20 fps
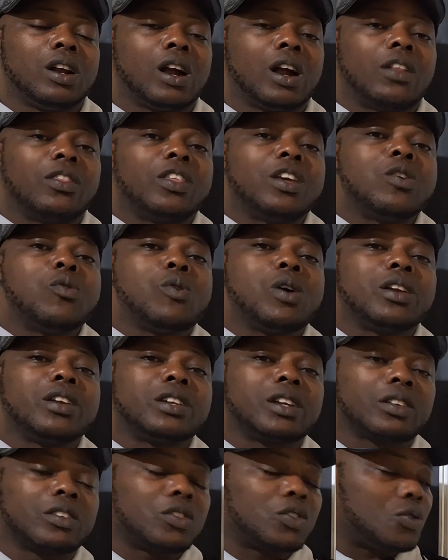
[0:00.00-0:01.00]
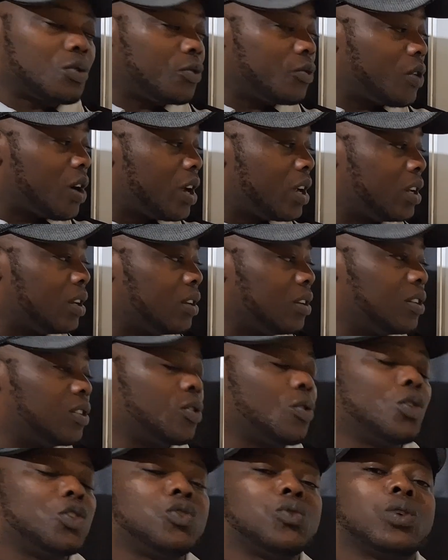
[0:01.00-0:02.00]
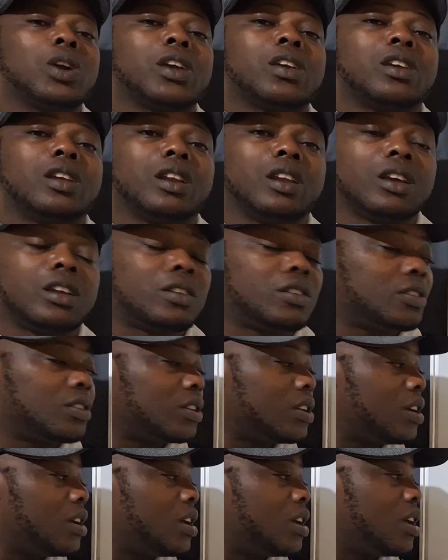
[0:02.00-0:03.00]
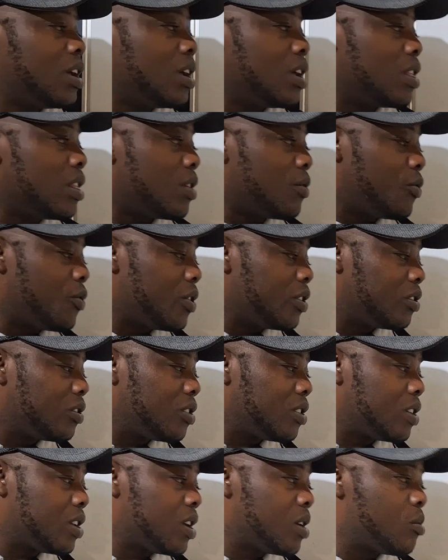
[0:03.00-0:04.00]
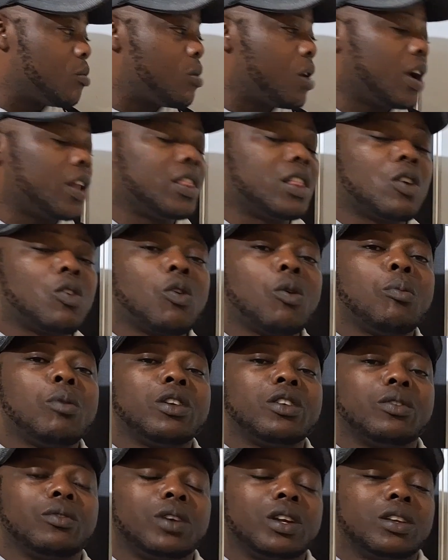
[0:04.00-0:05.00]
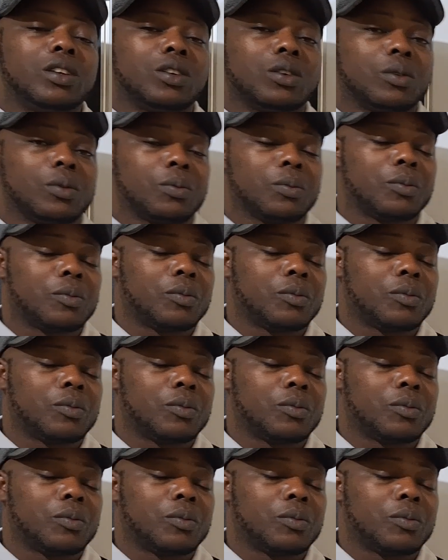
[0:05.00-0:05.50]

And they want us to find or to calculate the first term and the common ratio.